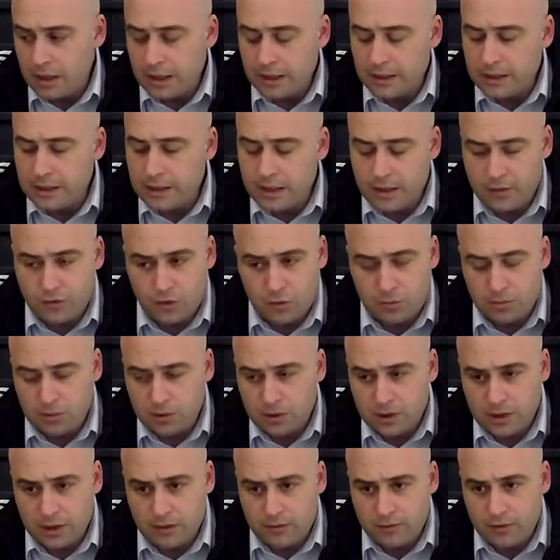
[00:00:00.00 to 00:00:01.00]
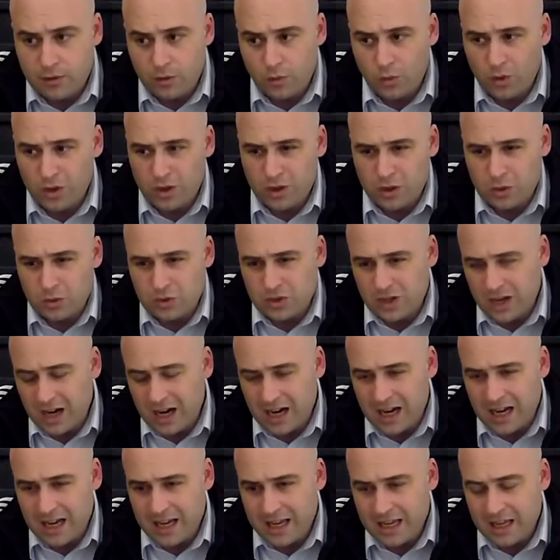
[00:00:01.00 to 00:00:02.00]
I never believed that when you
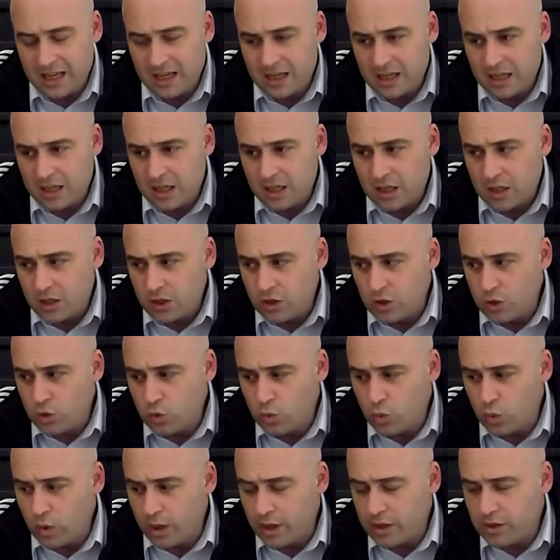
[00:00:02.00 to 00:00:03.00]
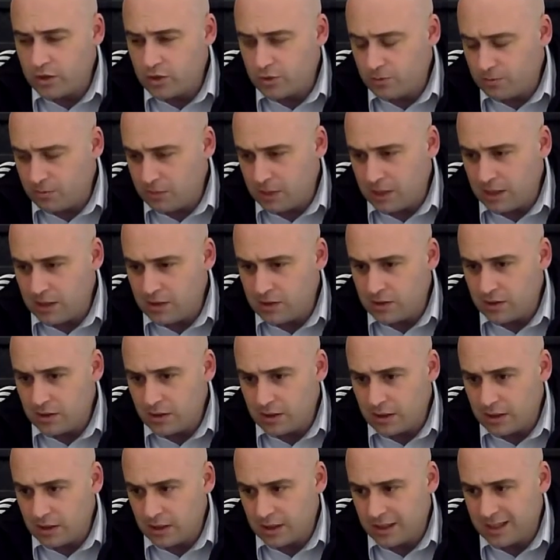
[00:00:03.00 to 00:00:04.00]
die, you went to meet
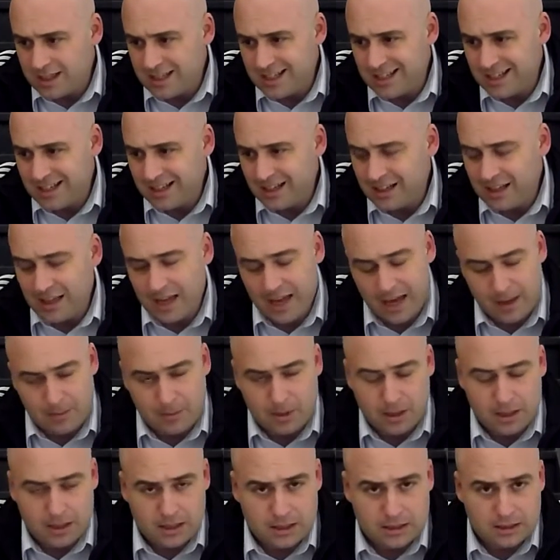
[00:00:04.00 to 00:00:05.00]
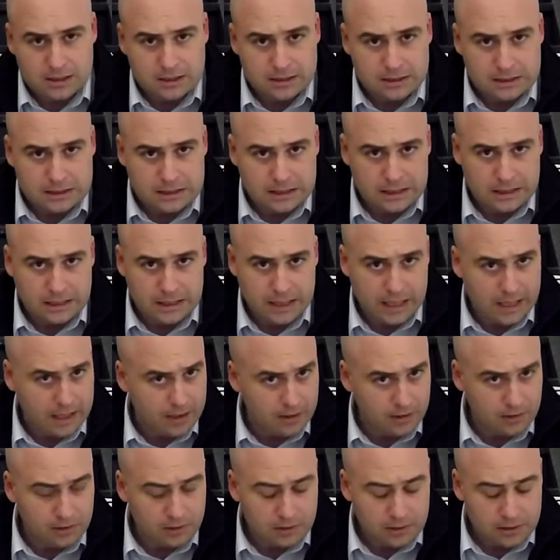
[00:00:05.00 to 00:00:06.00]
uh, King Yama in
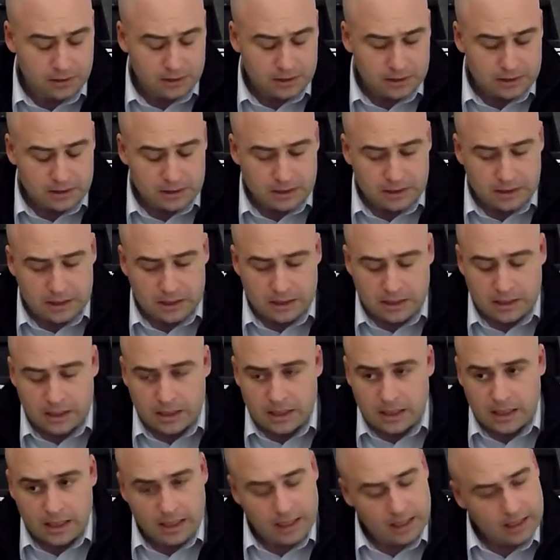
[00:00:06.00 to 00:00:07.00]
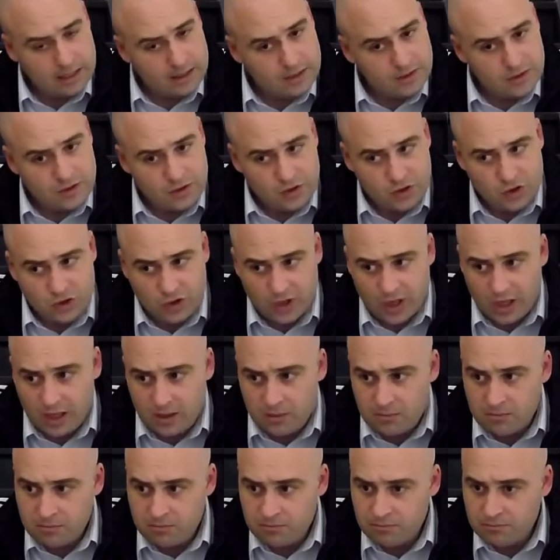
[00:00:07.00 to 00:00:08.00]
hell. And it's the
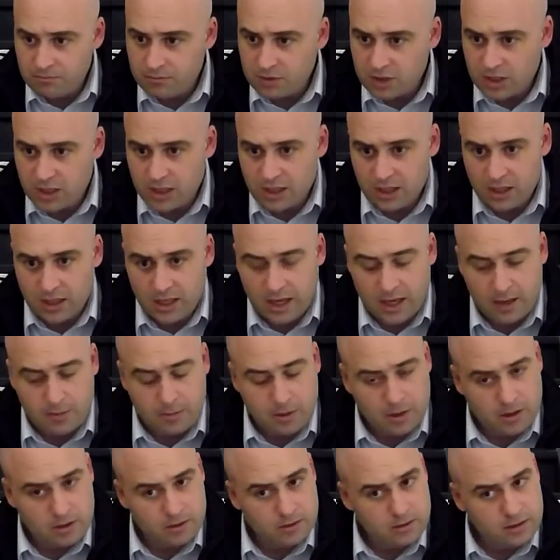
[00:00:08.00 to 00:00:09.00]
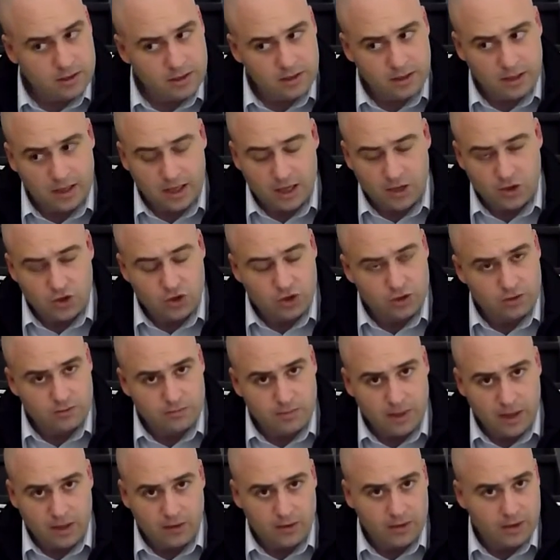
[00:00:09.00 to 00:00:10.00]
same King Yama in the
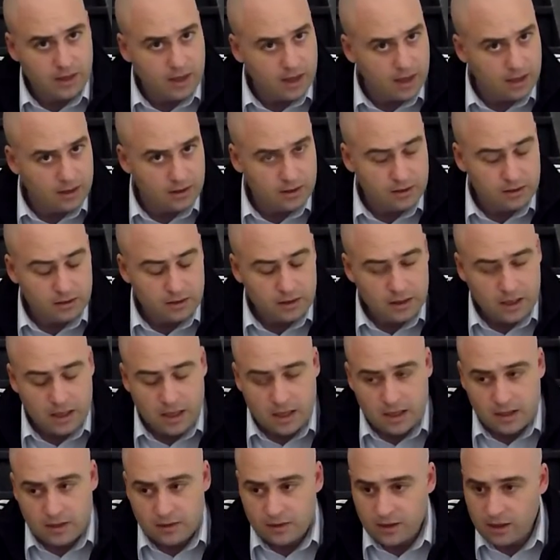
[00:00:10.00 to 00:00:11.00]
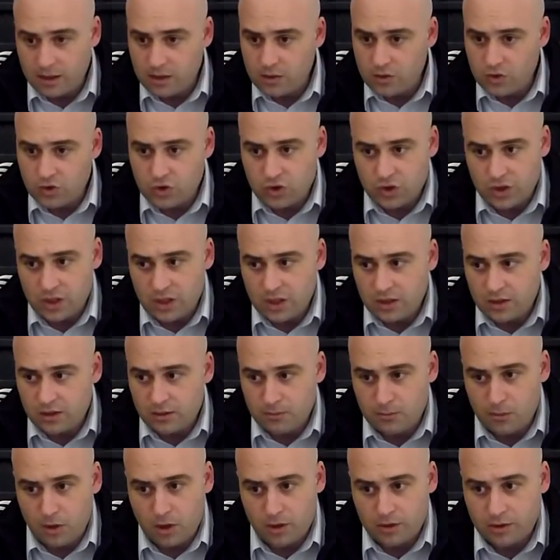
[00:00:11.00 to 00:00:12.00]
ancient Pali Canon that you see in
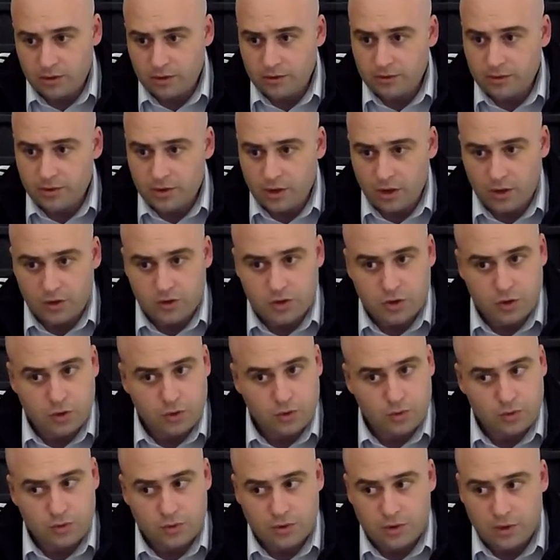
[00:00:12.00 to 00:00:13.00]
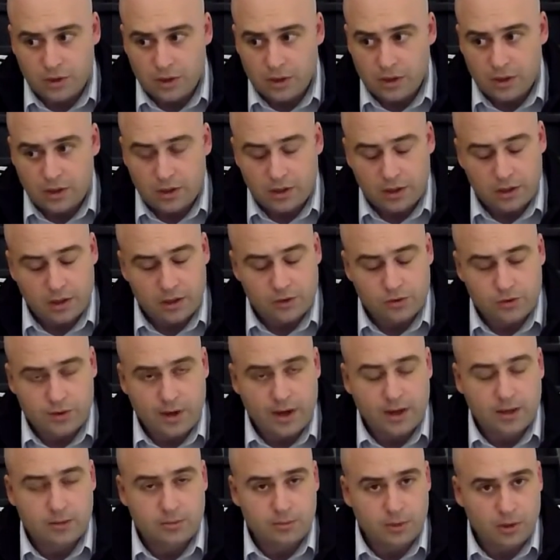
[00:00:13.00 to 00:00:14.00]
the modern cartoon uh,
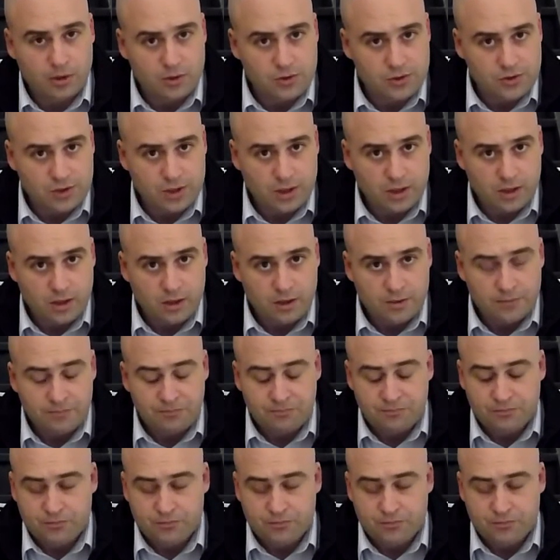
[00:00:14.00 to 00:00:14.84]
Dragon Ball Z